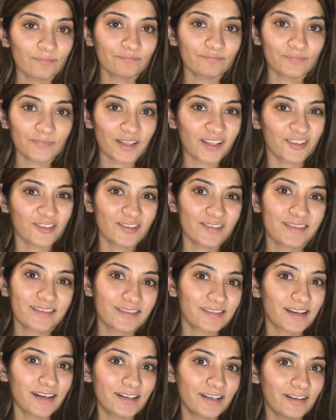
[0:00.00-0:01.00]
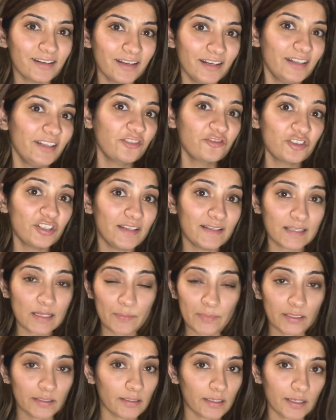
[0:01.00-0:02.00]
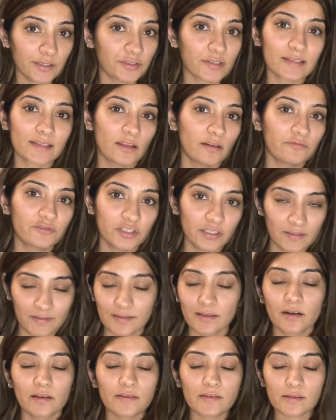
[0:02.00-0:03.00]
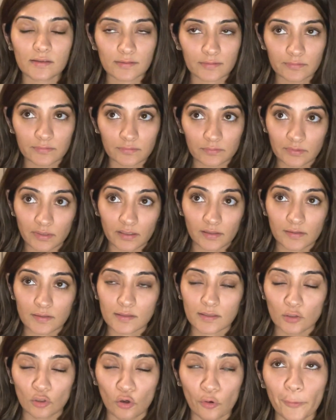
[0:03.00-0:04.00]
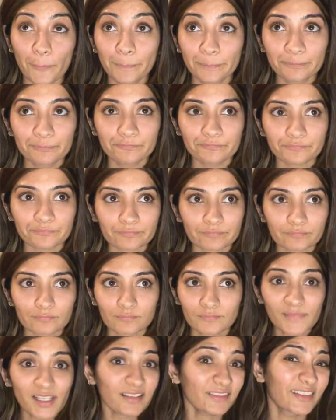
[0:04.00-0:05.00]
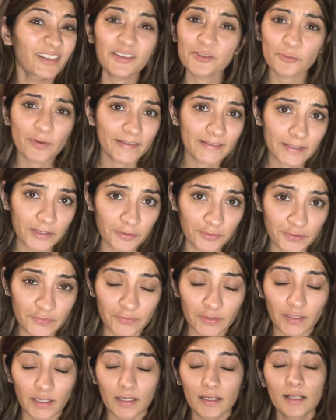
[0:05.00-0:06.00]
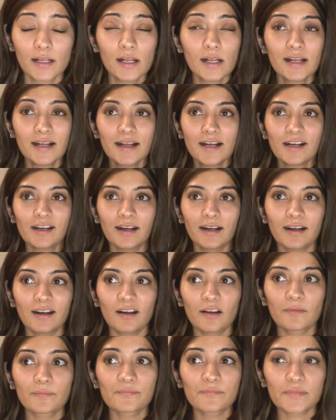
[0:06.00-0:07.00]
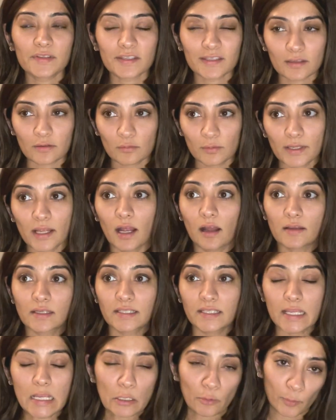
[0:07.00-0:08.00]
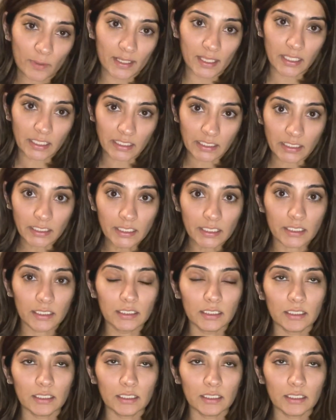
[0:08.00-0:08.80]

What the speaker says: I just started eating cheese. I just love cheese. There is no excuse for that. So yeah, seeing what I eat,